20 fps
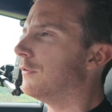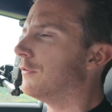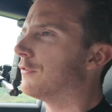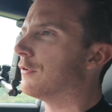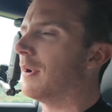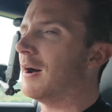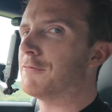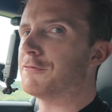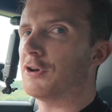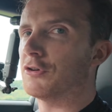
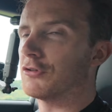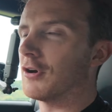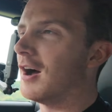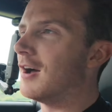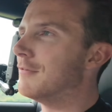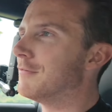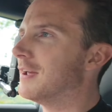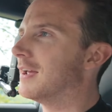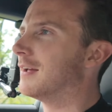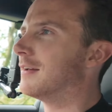So after
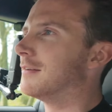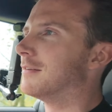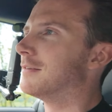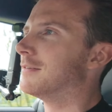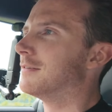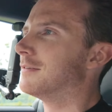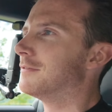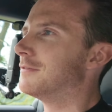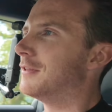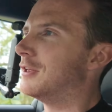driving
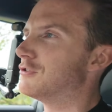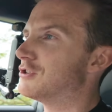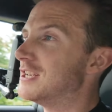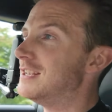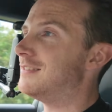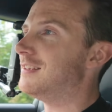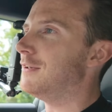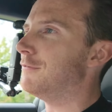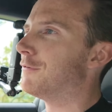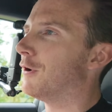the
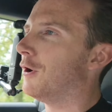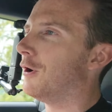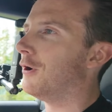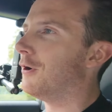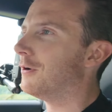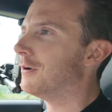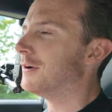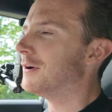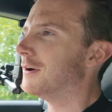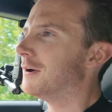
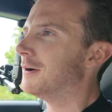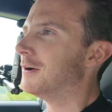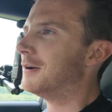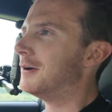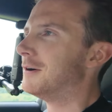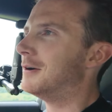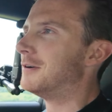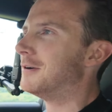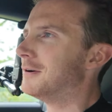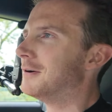GT4,
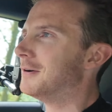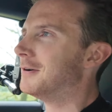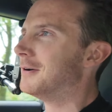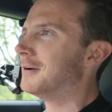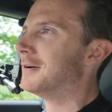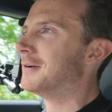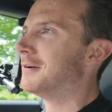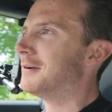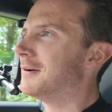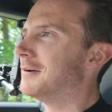
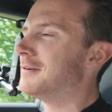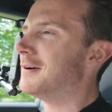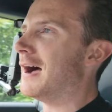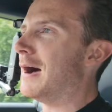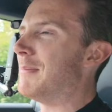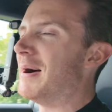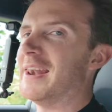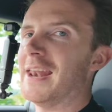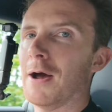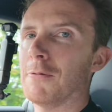
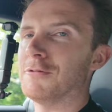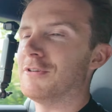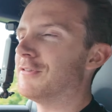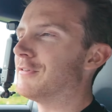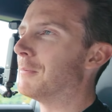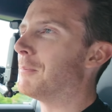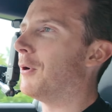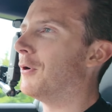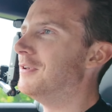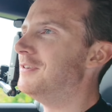am I now
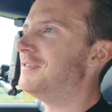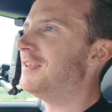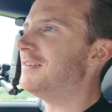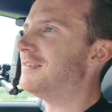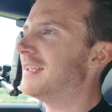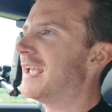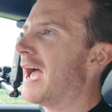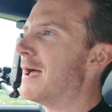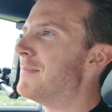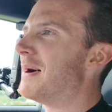disappointed
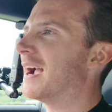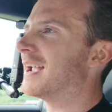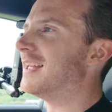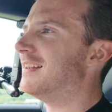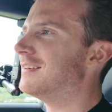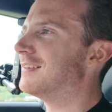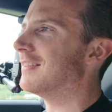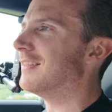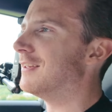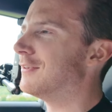to get back
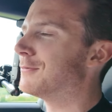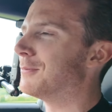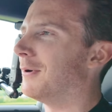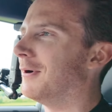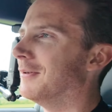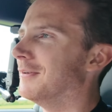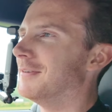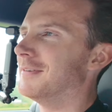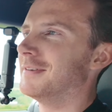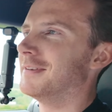into this
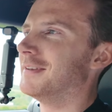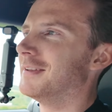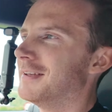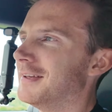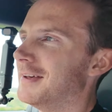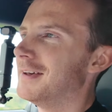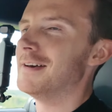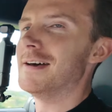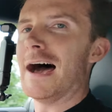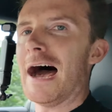one?
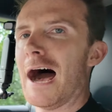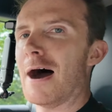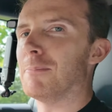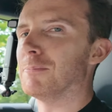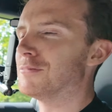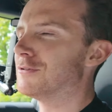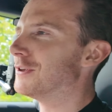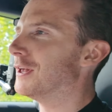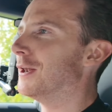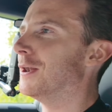
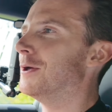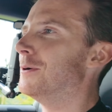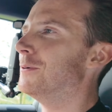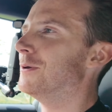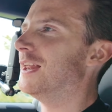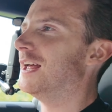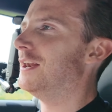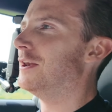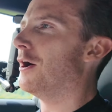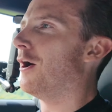
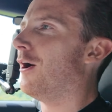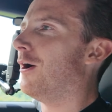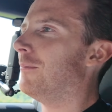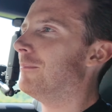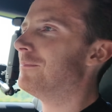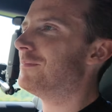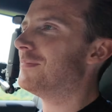Absolutely not.